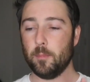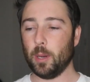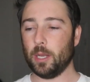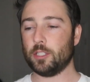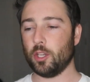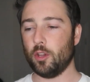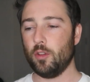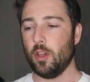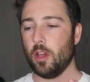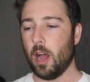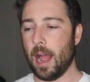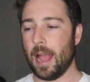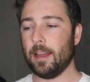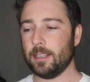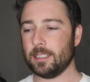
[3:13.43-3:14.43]
But so
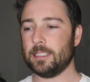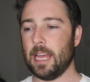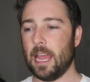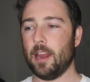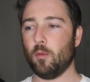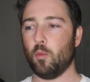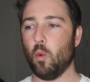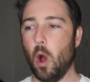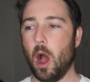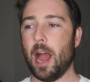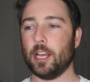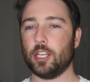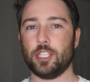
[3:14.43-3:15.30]
I understand why